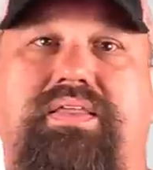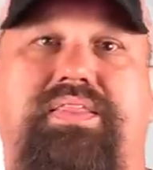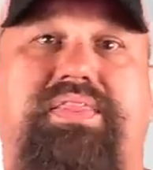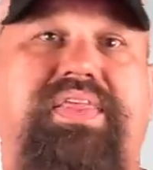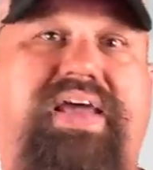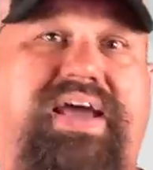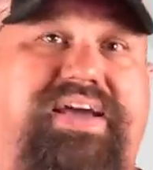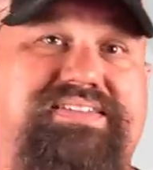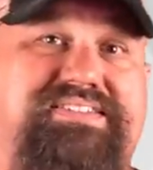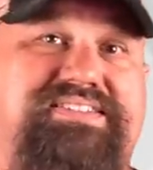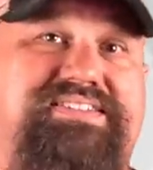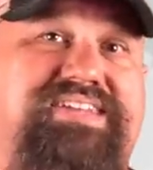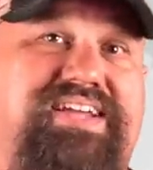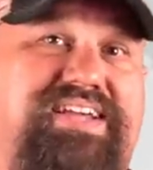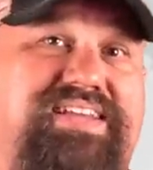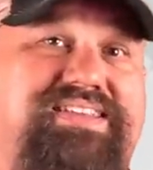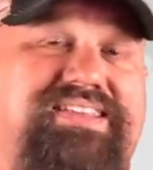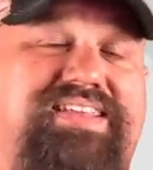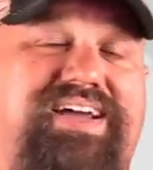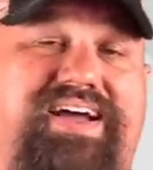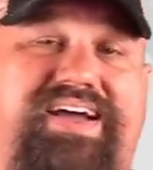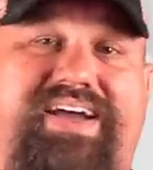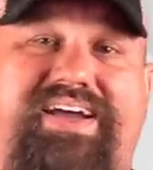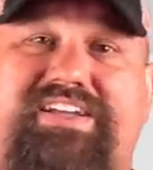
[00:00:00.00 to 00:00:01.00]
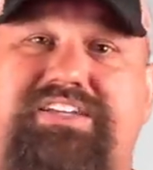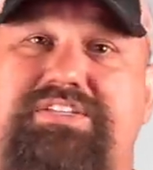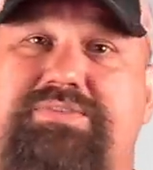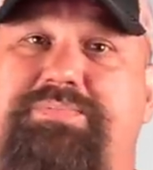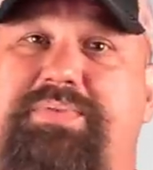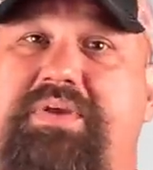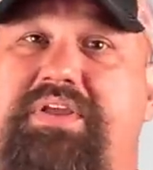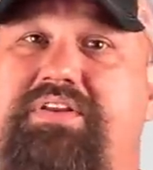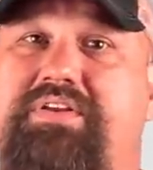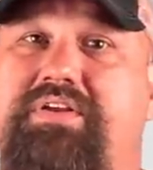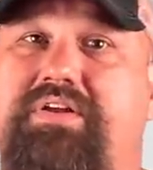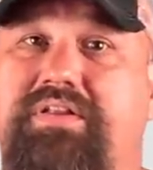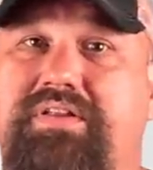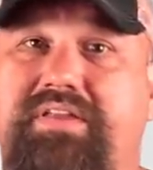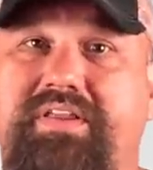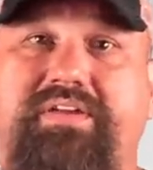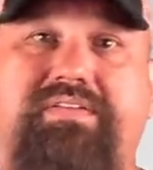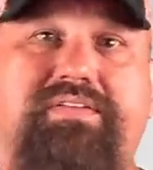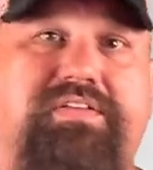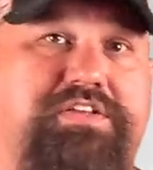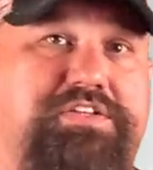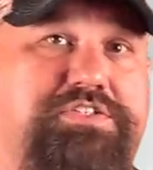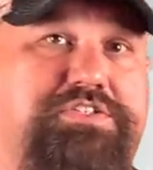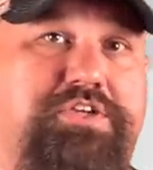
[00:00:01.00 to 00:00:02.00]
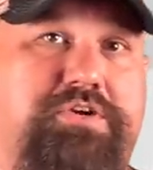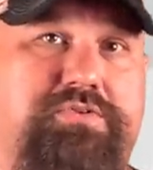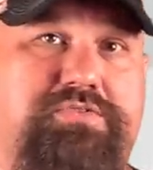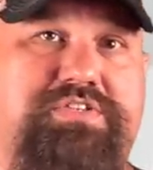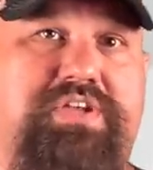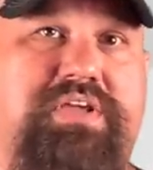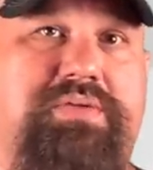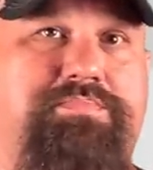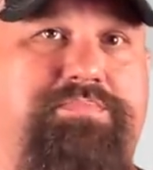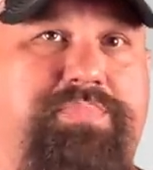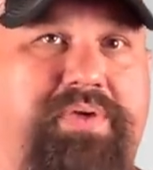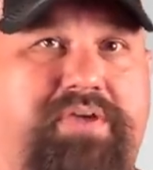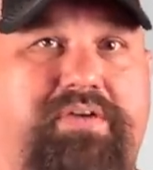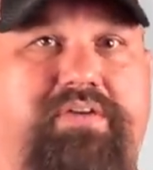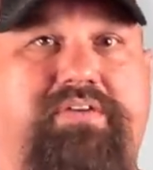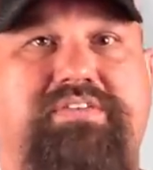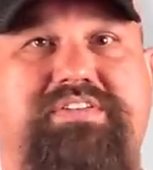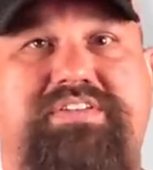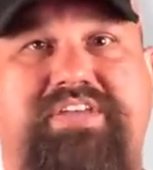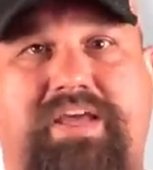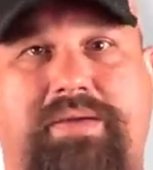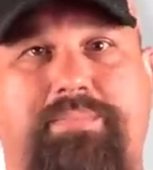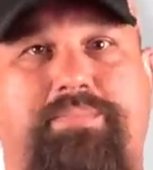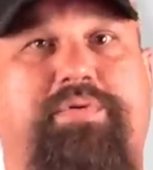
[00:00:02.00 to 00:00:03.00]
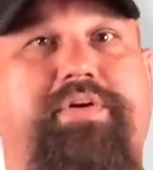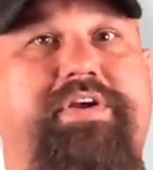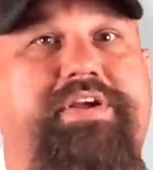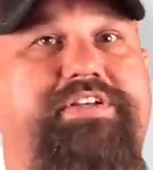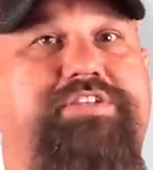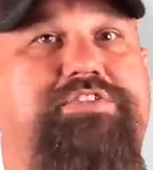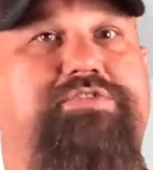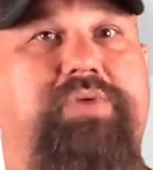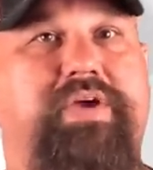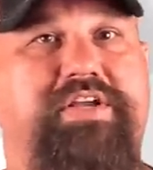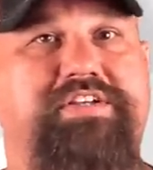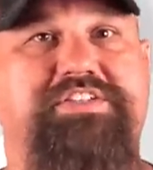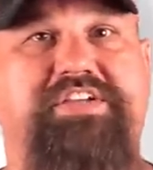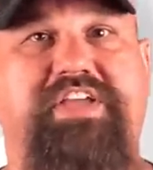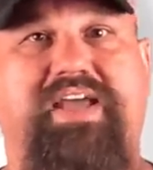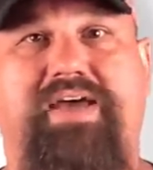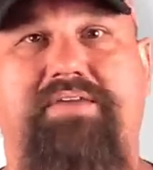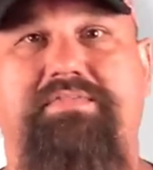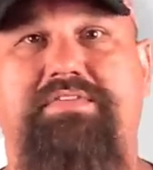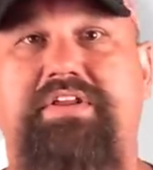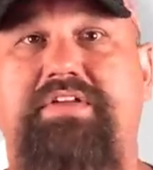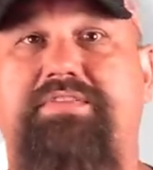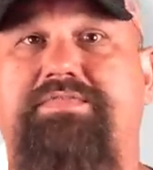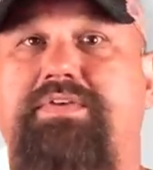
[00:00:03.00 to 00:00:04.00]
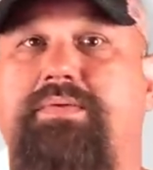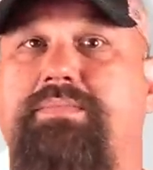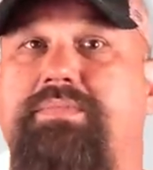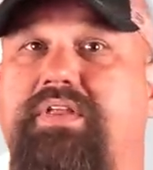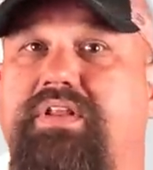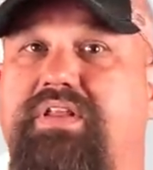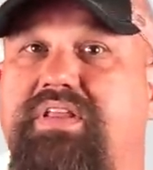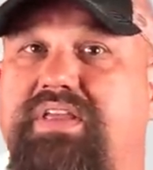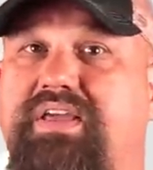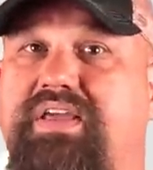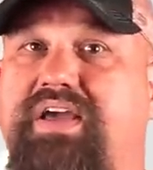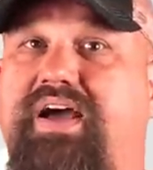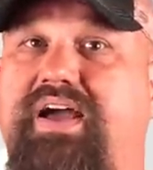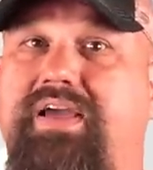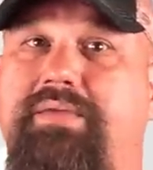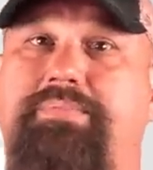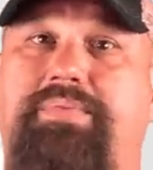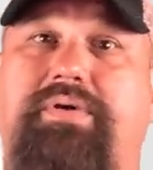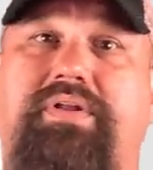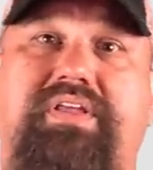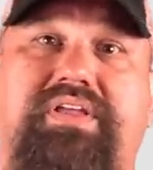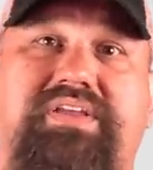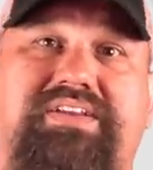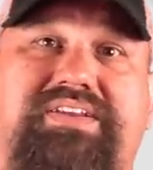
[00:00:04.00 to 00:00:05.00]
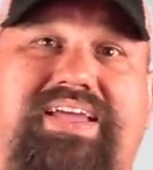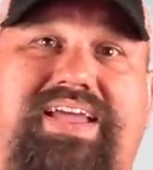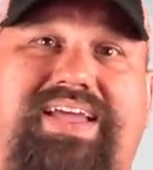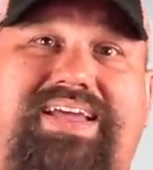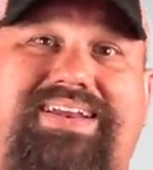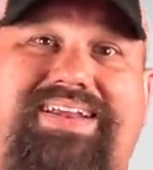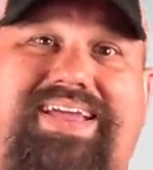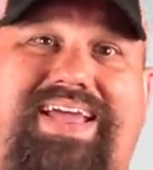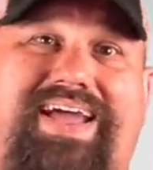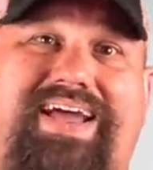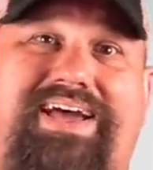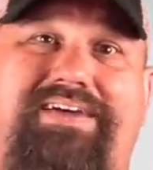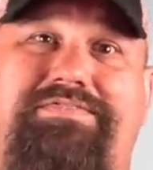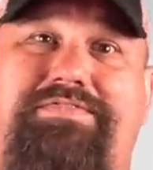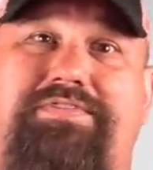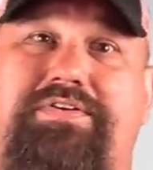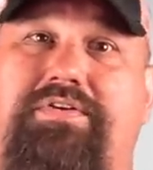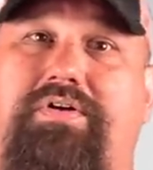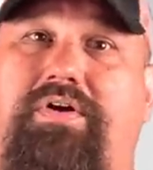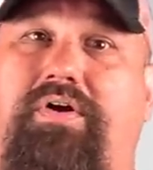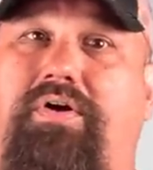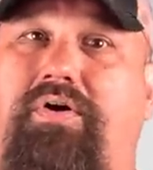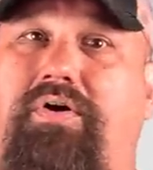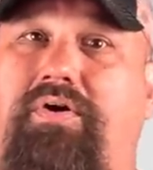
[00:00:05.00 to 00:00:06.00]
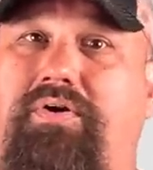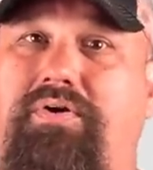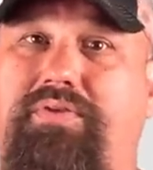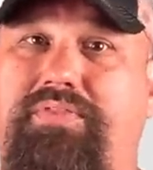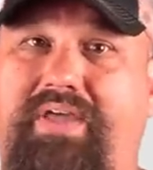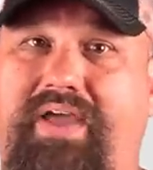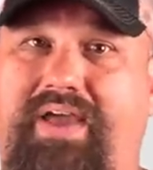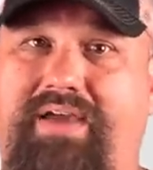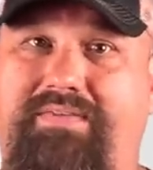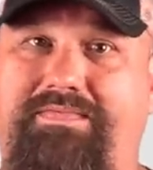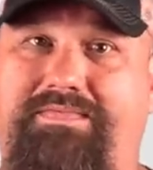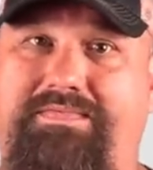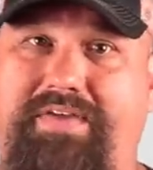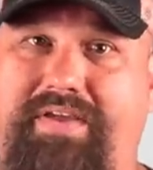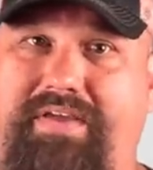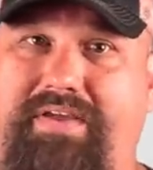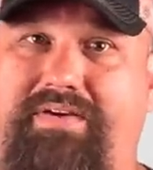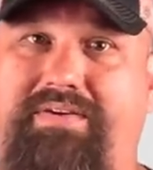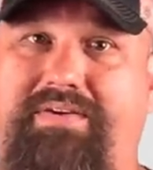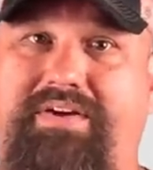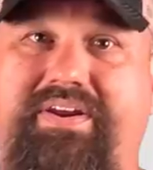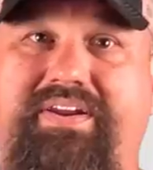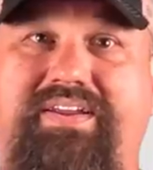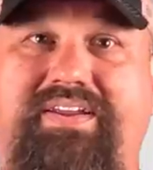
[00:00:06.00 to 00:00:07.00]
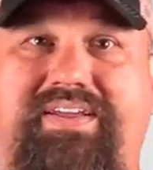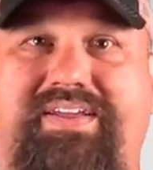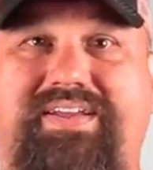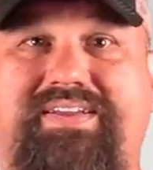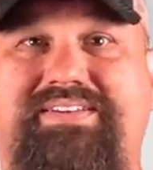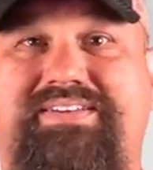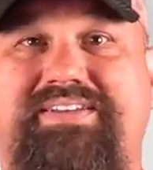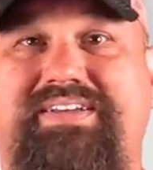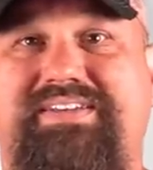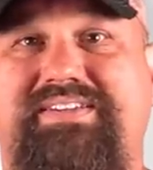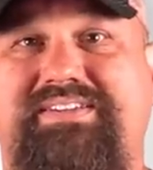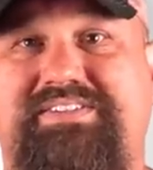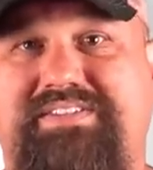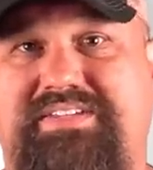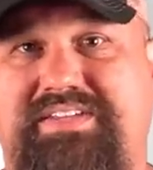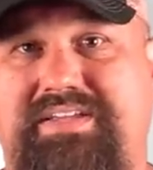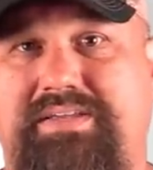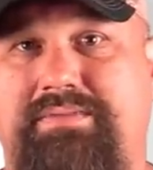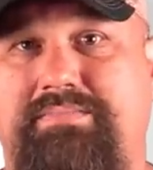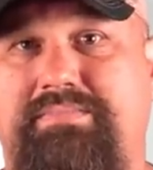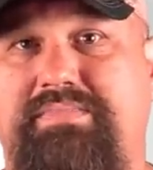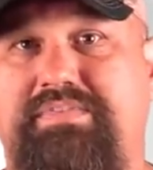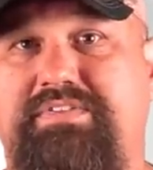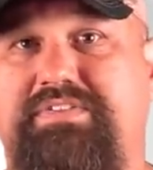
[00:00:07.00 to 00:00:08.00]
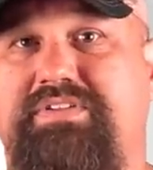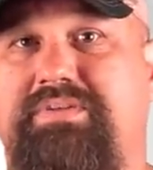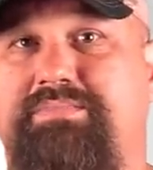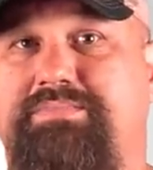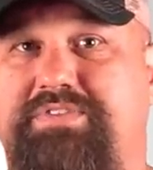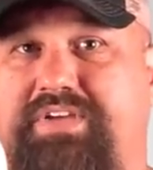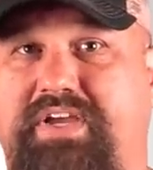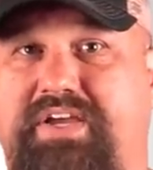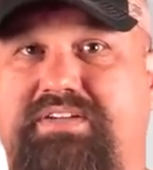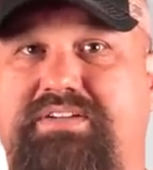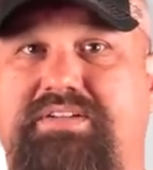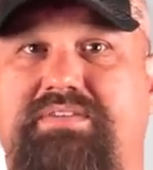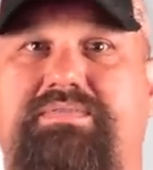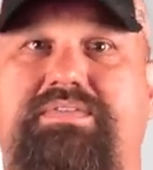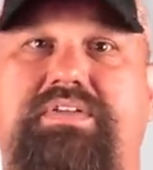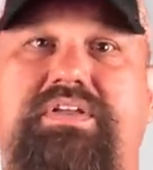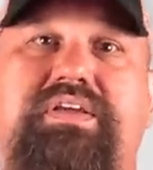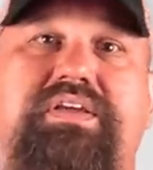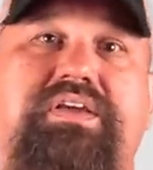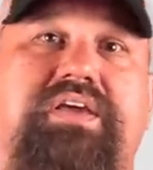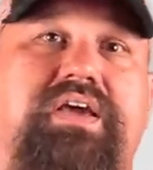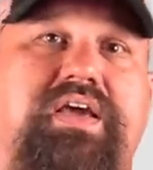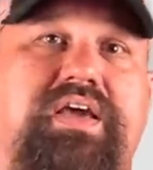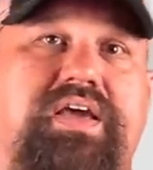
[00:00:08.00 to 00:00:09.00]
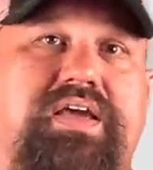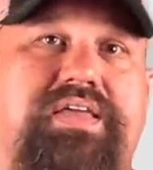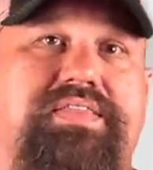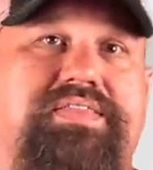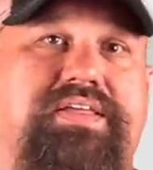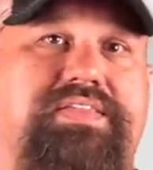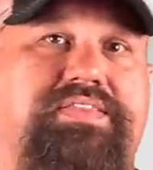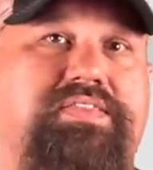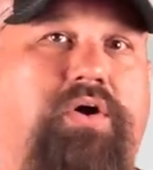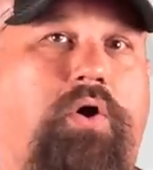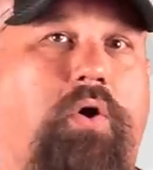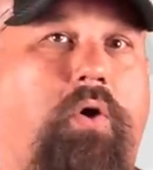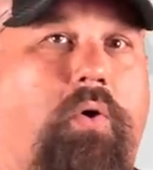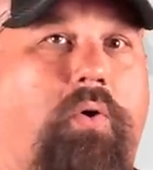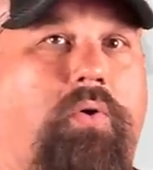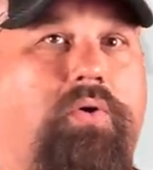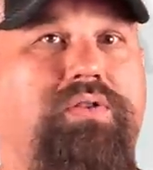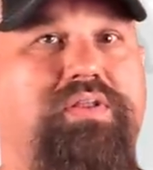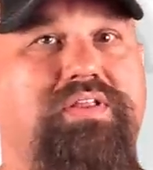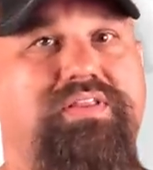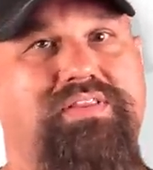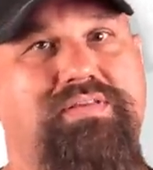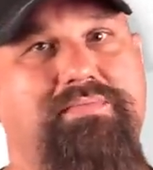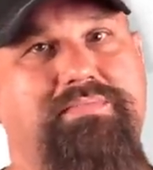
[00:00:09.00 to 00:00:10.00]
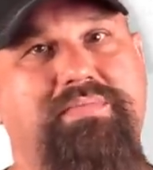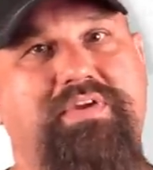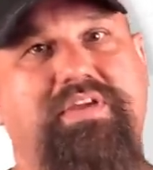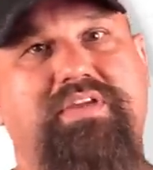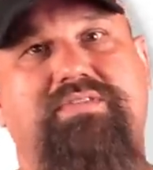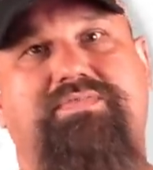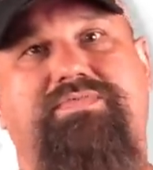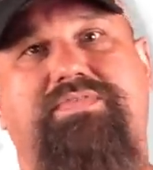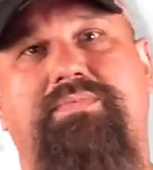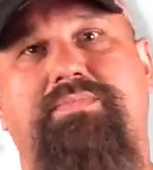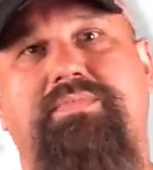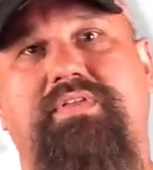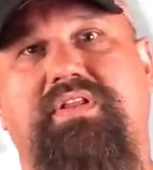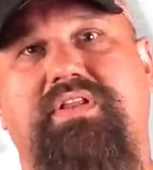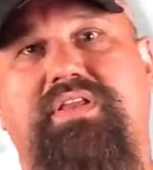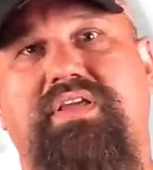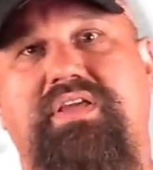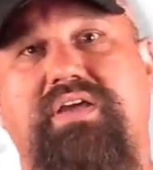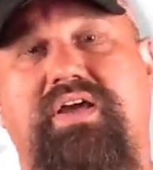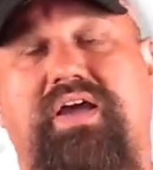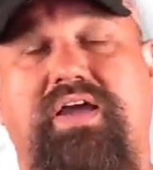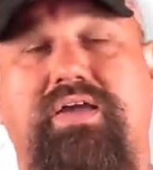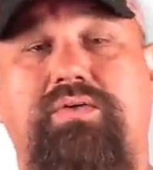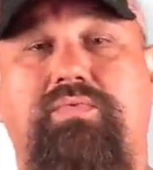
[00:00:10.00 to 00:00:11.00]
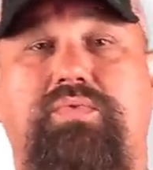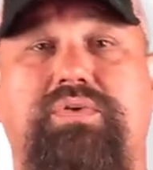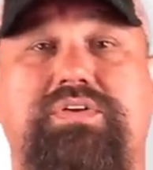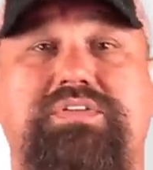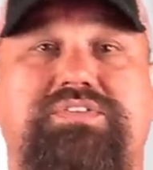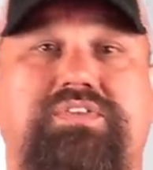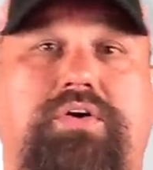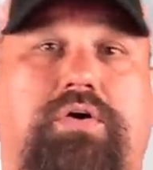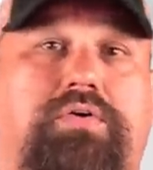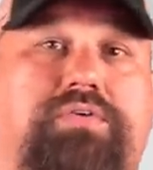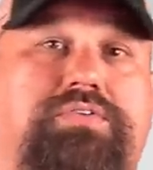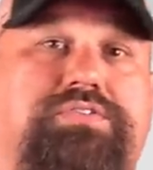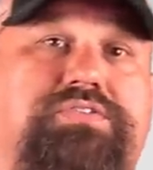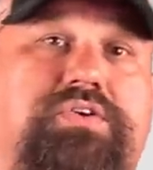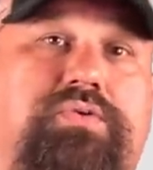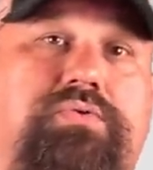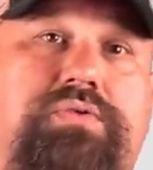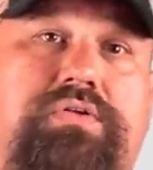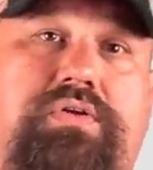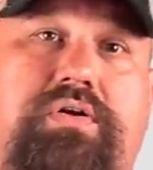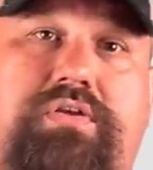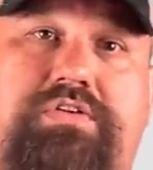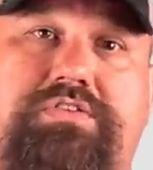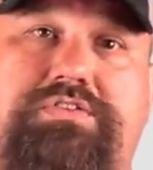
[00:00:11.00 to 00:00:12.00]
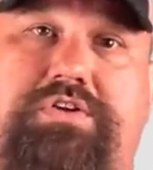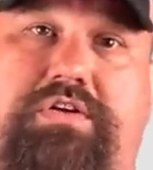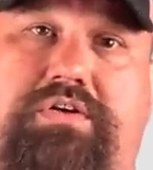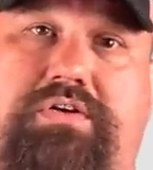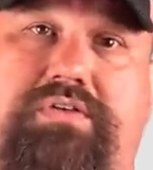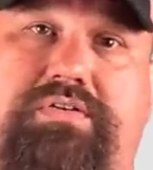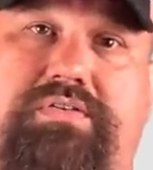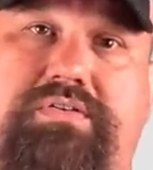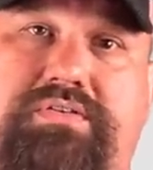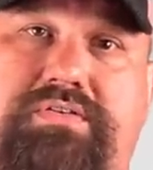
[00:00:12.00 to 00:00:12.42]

That said, the high speed clearly shows a bigger temporary stretch cavity from the Lehigh bullet, and after all that fingering, it did seem, subjectively, that the hole in the meat from the Lehigh was also larger.